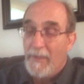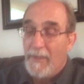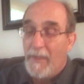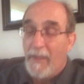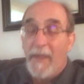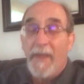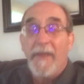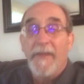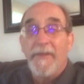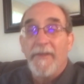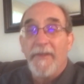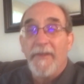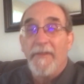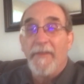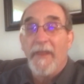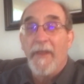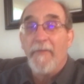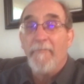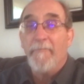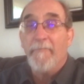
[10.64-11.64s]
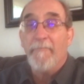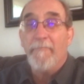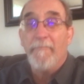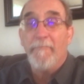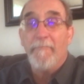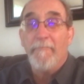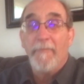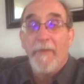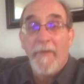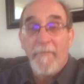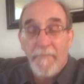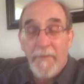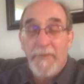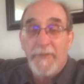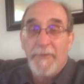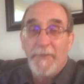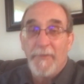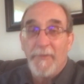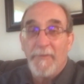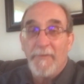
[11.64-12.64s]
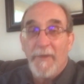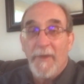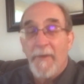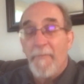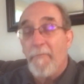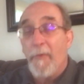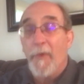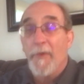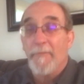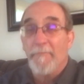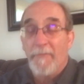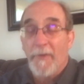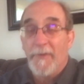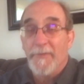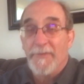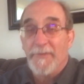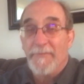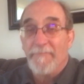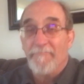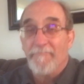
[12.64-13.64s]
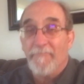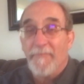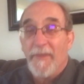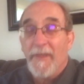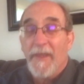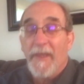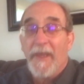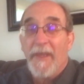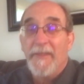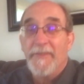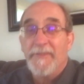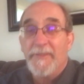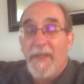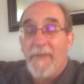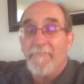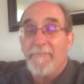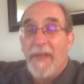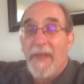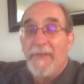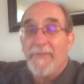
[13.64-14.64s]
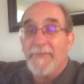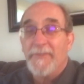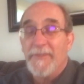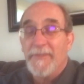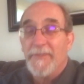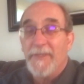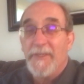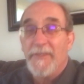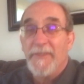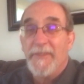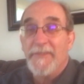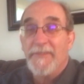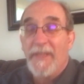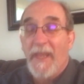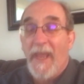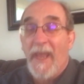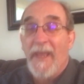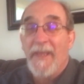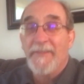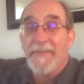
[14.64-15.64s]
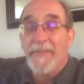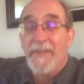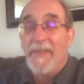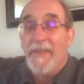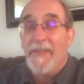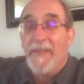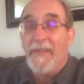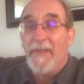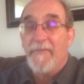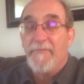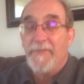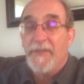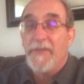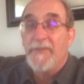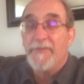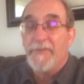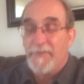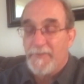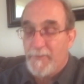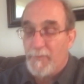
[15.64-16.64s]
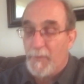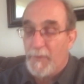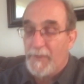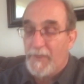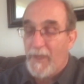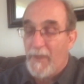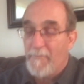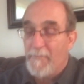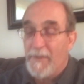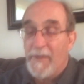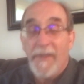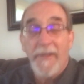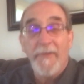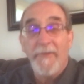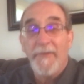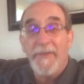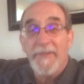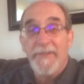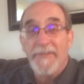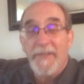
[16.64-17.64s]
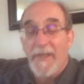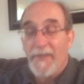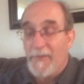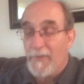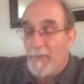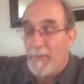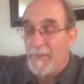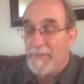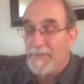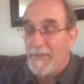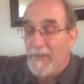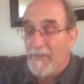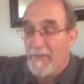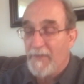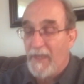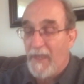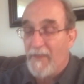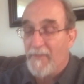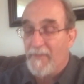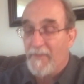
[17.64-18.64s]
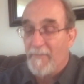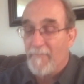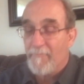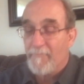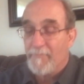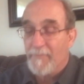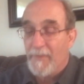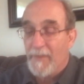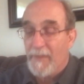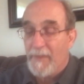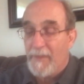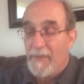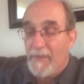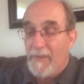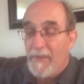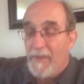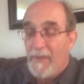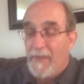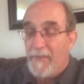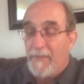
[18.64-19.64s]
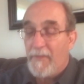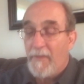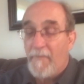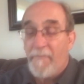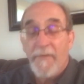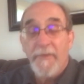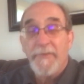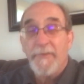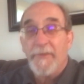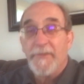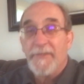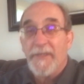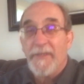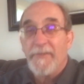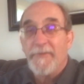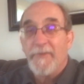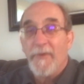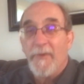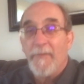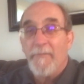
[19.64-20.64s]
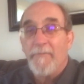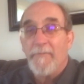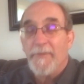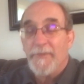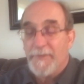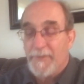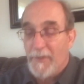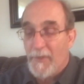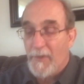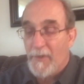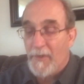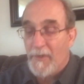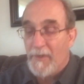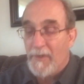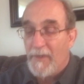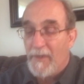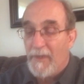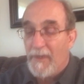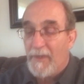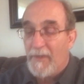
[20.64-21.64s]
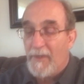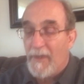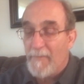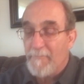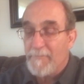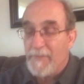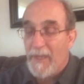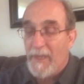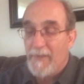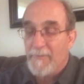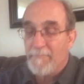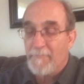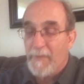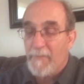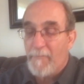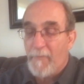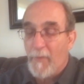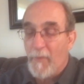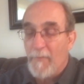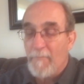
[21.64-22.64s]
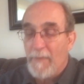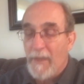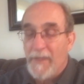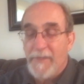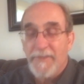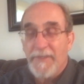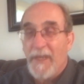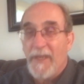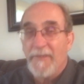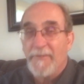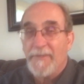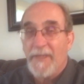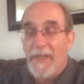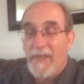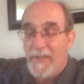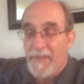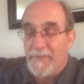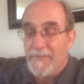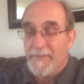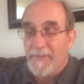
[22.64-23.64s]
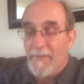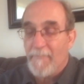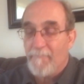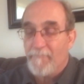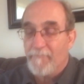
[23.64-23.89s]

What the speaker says: An important person, has come down to Jesus to ask if Jesus would come and heal his son who was near death. The official said to him, "Sir, come down before my child dies."